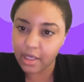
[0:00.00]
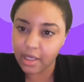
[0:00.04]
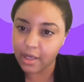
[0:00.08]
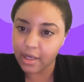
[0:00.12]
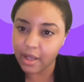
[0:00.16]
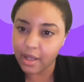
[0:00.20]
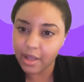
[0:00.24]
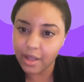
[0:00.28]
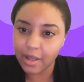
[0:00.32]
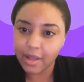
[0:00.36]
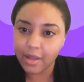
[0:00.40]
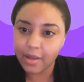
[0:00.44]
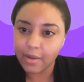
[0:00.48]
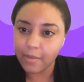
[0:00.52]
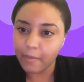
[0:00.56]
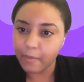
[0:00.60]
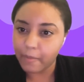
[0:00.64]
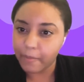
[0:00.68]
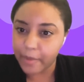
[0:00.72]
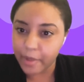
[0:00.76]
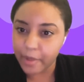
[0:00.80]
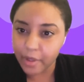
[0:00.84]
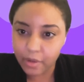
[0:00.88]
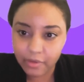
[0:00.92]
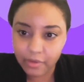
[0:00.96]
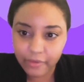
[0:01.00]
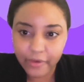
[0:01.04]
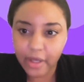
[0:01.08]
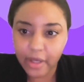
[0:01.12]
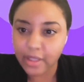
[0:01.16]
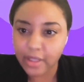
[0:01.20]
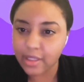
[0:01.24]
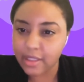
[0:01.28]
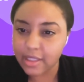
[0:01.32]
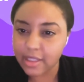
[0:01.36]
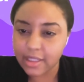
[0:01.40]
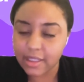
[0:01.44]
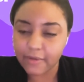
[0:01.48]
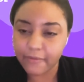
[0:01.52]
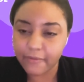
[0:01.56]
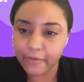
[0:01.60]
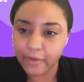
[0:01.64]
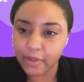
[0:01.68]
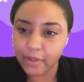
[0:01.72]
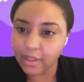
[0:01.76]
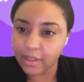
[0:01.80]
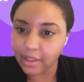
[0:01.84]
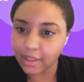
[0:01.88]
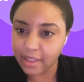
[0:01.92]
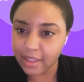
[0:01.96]
and build funds
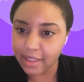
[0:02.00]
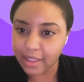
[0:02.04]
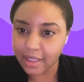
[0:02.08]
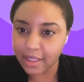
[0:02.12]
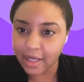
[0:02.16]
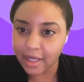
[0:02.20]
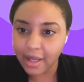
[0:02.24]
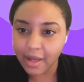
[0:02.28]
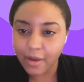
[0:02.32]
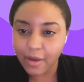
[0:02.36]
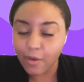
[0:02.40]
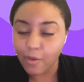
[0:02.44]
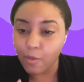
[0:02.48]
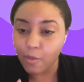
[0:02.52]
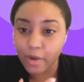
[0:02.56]
differently.